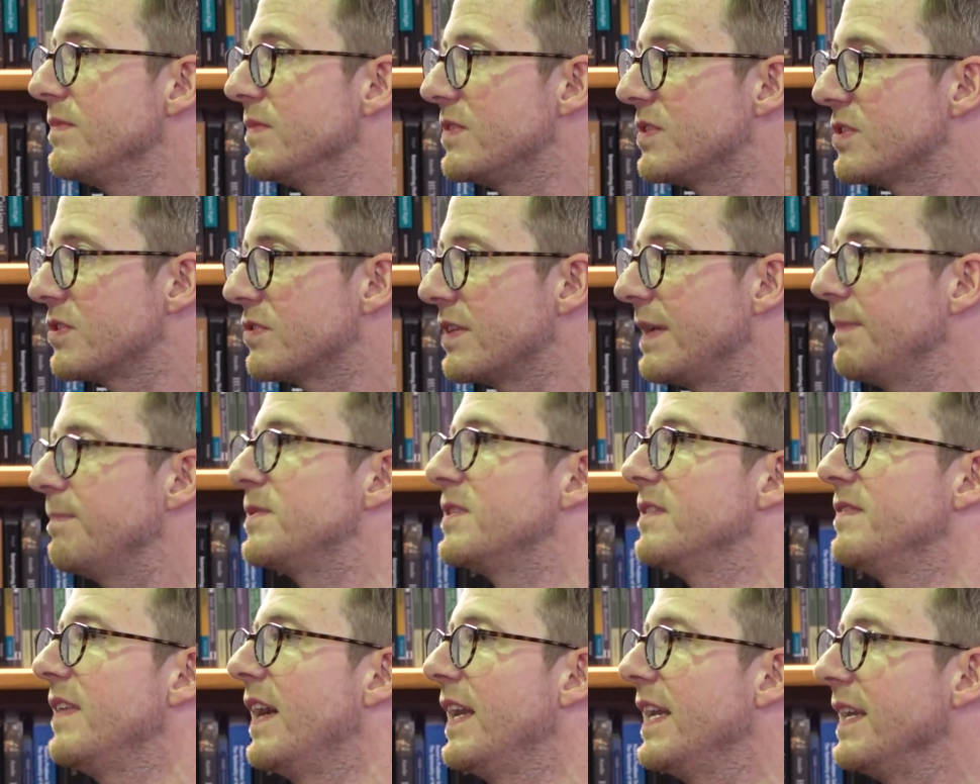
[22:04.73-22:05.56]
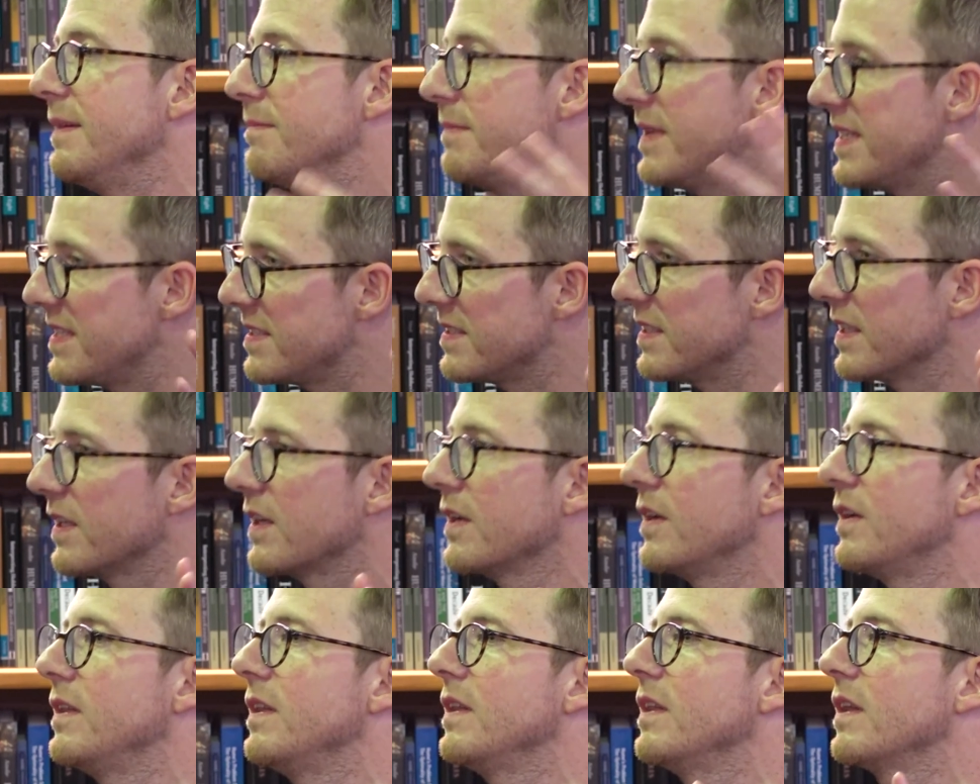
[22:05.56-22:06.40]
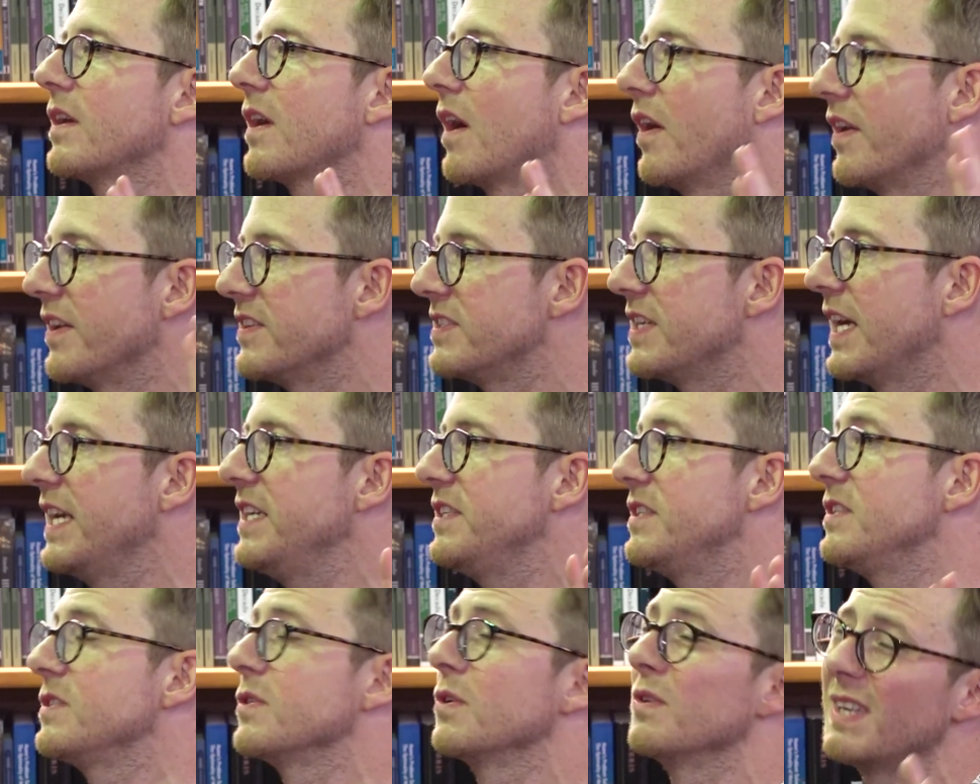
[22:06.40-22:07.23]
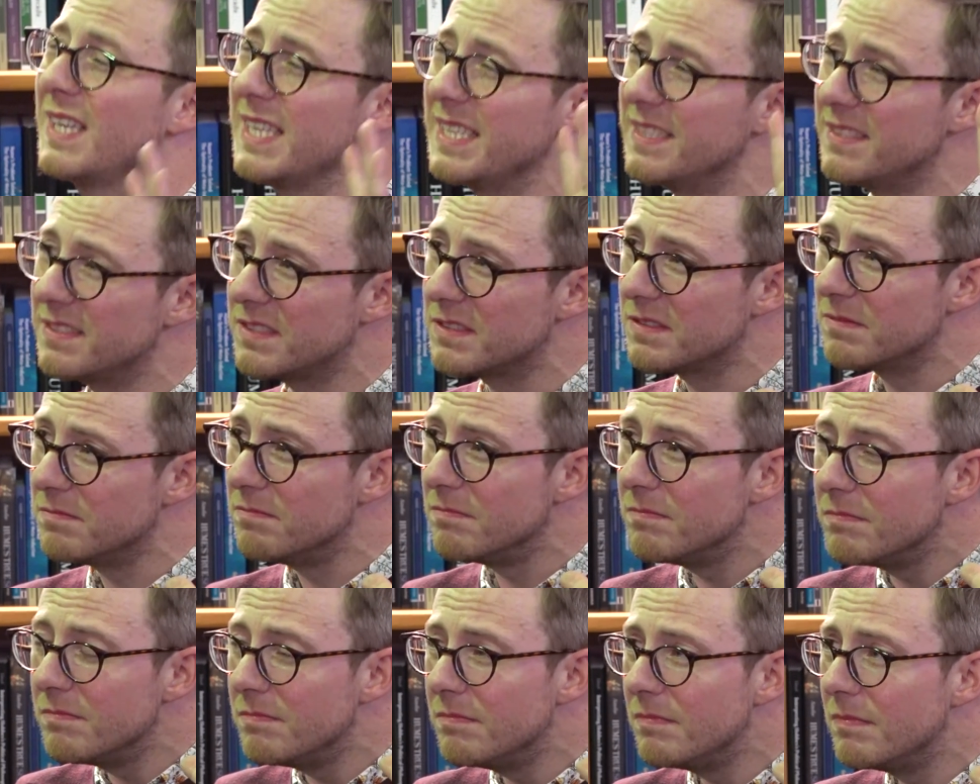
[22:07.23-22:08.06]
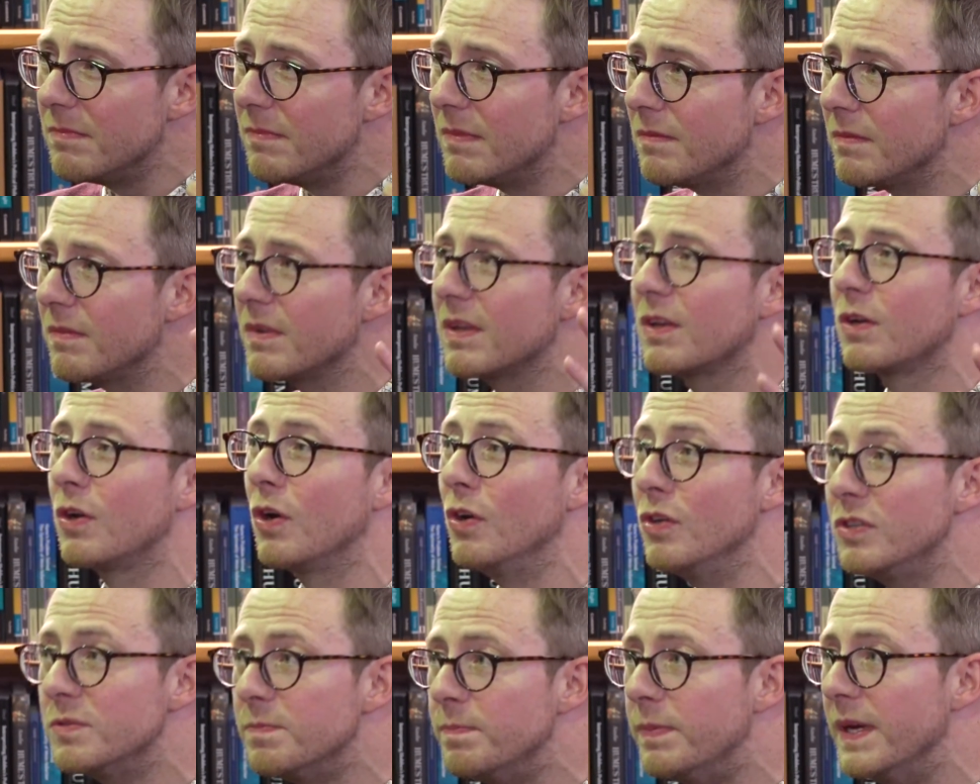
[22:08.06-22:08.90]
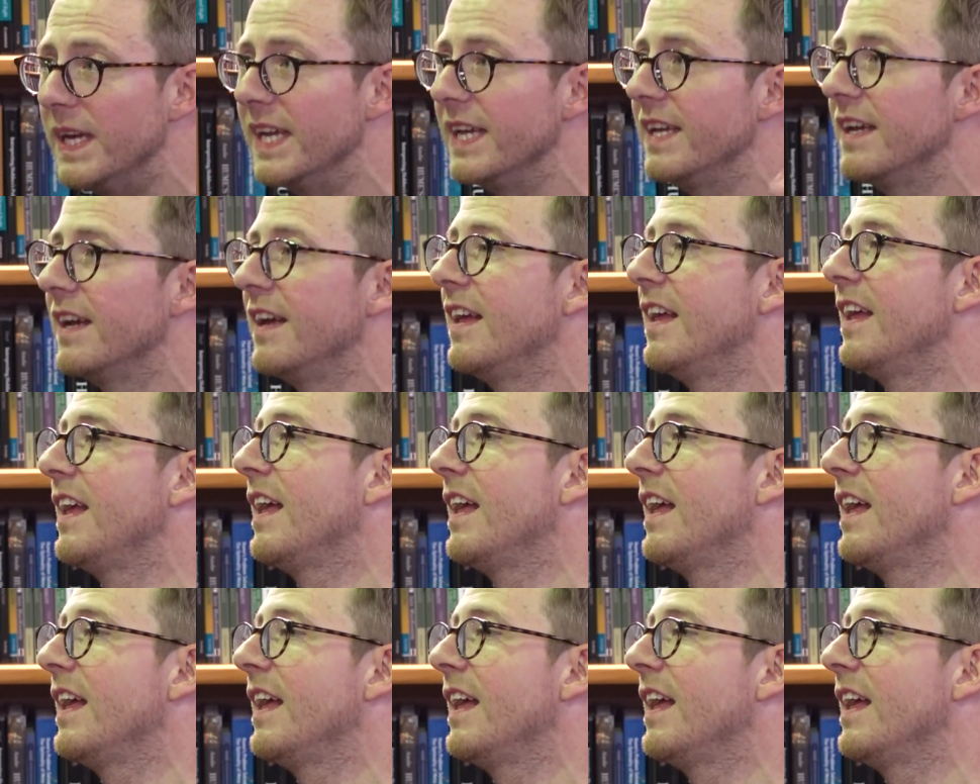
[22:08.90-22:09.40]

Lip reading: stripped of any mystical connotations, or at least could be.